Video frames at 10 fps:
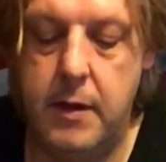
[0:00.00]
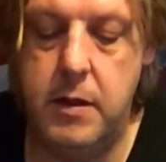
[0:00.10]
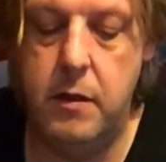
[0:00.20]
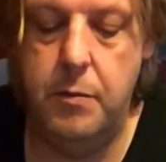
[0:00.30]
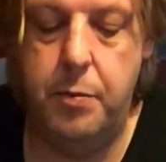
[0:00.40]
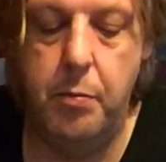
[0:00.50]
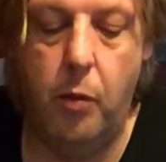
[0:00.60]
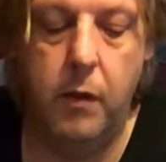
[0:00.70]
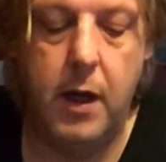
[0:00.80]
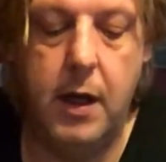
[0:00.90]
You
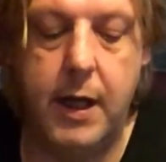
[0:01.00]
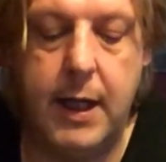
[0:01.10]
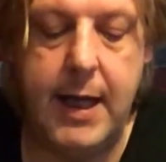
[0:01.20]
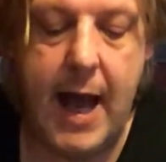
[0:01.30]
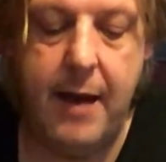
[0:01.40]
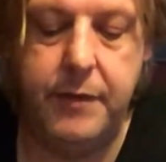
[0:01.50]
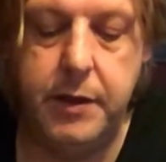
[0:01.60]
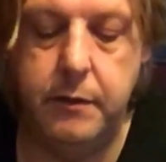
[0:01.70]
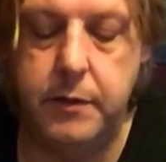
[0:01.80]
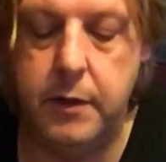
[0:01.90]
more than likely have
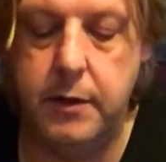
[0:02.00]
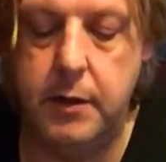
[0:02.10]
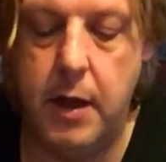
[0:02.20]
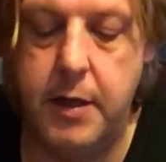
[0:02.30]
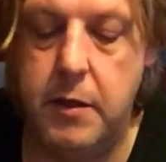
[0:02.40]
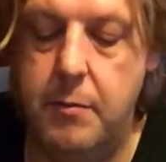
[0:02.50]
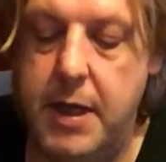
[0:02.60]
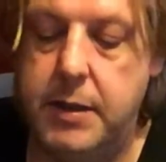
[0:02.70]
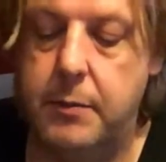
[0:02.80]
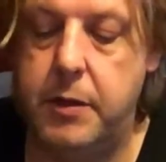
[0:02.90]
children and you
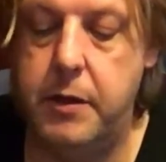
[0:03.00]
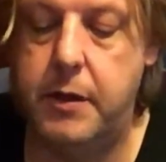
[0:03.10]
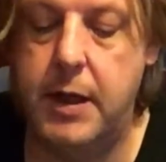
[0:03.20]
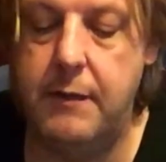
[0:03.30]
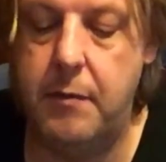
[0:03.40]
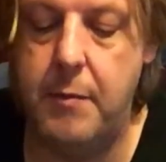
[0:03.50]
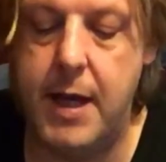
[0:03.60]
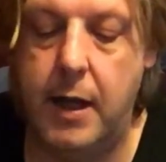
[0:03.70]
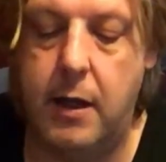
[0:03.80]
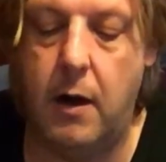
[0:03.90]
meet someone. You could even
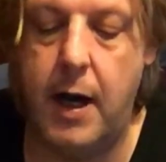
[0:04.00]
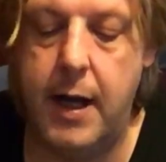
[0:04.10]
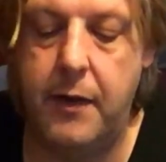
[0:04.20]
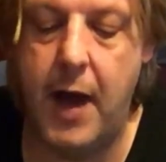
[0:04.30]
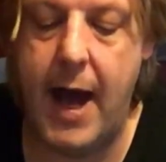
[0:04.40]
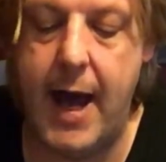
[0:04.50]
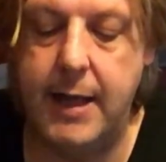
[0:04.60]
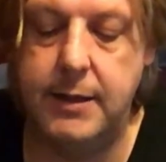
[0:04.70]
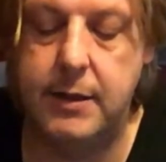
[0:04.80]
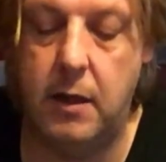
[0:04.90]
meet a guy that
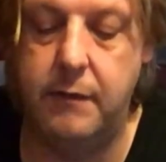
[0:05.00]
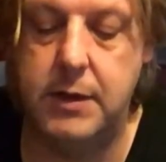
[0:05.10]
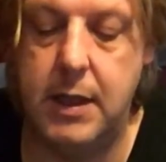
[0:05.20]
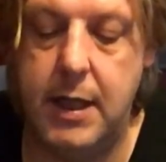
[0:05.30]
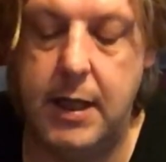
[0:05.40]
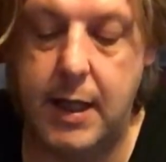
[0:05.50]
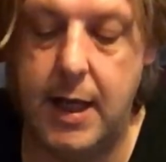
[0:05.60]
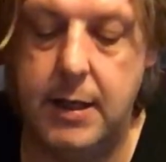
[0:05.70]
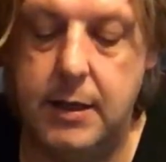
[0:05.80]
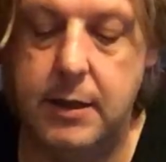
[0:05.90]
has, obviously,
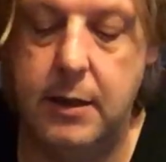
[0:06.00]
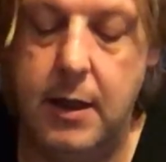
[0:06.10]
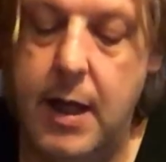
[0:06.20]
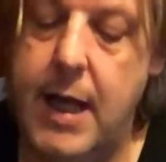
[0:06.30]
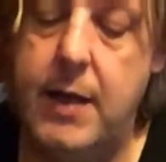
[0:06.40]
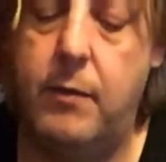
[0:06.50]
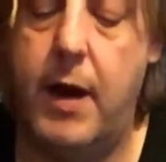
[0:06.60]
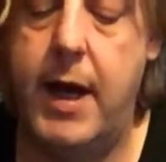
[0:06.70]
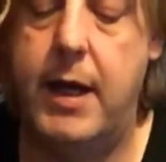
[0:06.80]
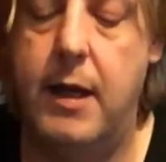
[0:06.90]
kids. Either
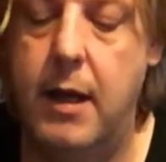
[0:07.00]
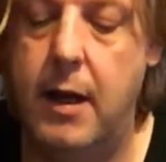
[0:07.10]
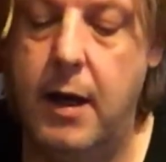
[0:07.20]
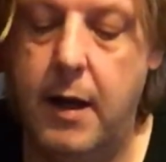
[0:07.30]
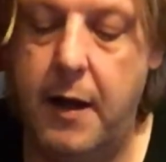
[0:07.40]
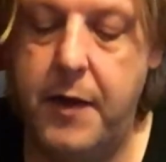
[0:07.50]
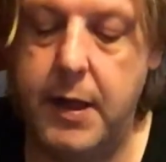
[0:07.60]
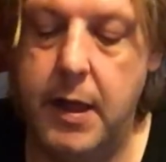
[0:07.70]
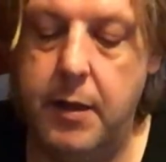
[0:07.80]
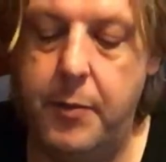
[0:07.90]
way, I
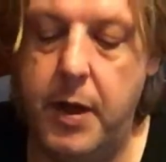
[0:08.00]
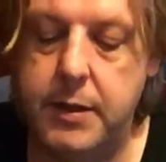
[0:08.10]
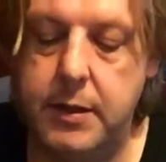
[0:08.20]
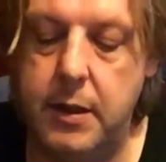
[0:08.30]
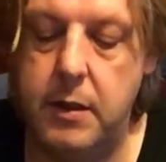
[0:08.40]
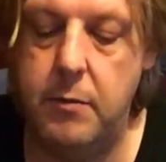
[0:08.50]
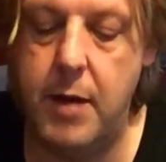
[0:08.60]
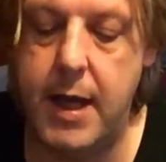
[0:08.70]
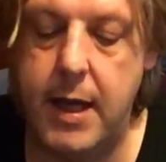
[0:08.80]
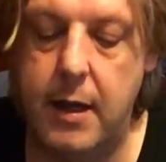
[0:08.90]
think that the person that you
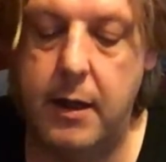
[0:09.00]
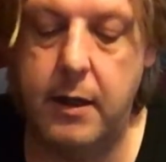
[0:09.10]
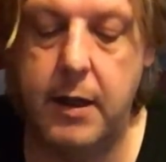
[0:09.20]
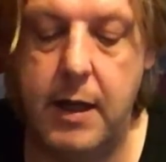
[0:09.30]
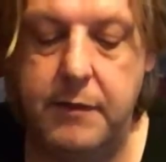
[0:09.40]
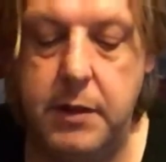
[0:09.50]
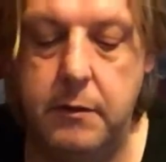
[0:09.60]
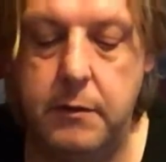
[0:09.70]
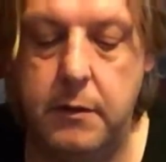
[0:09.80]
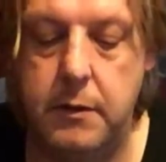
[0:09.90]
meet can have
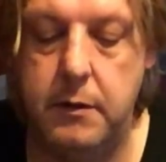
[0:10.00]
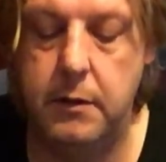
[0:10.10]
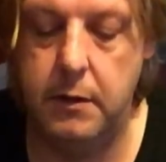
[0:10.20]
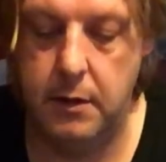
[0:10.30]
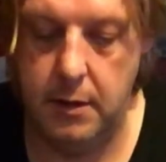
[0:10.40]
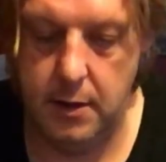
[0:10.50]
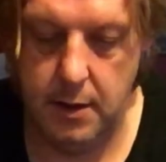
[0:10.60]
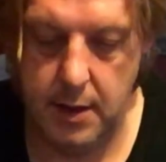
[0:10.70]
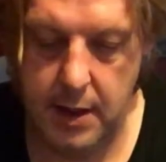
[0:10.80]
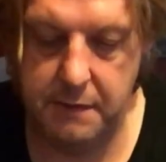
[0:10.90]
children.
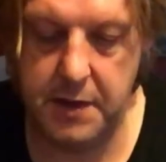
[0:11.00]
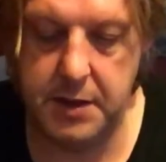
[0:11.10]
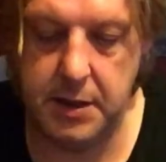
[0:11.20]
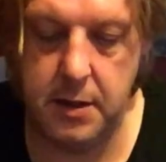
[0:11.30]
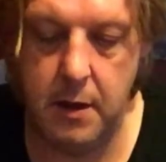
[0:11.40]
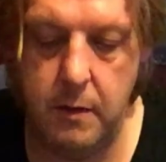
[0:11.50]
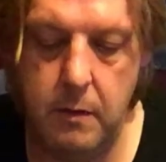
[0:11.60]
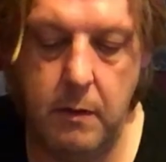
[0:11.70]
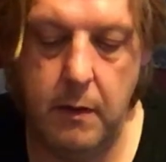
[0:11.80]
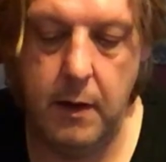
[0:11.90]
If this is
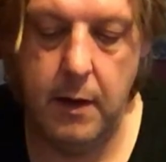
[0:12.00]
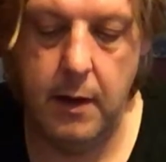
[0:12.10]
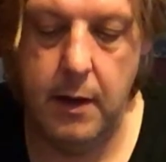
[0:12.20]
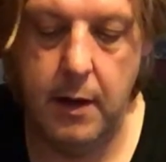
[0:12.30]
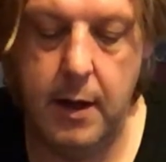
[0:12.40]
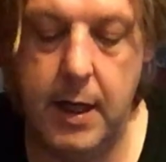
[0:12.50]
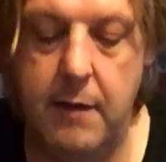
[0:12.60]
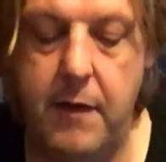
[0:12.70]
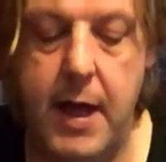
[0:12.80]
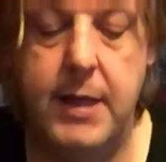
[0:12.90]
new. And
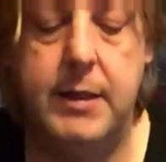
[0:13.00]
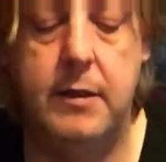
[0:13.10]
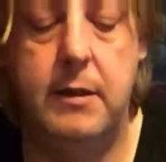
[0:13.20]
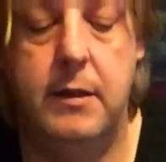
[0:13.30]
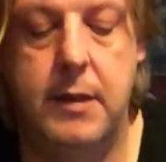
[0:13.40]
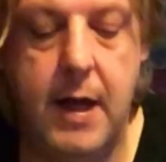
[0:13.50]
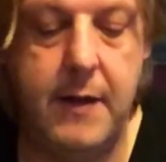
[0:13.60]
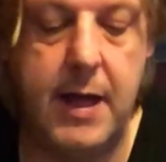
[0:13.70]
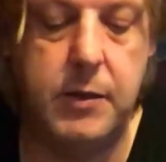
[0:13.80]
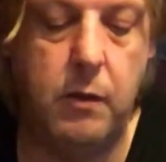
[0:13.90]
if it isn't, then
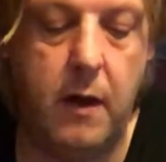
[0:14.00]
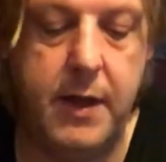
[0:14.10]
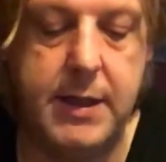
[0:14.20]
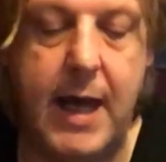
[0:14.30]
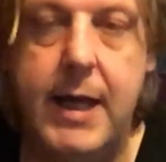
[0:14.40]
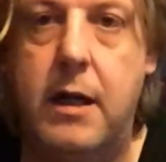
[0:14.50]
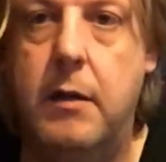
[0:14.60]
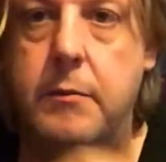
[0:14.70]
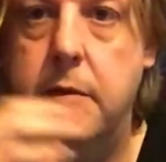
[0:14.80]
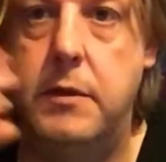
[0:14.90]
that's why this 8
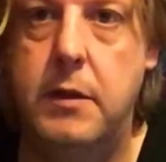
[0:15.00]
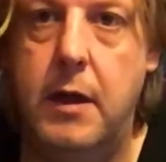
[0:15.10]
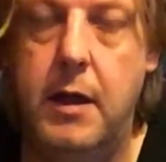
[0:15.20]
comes.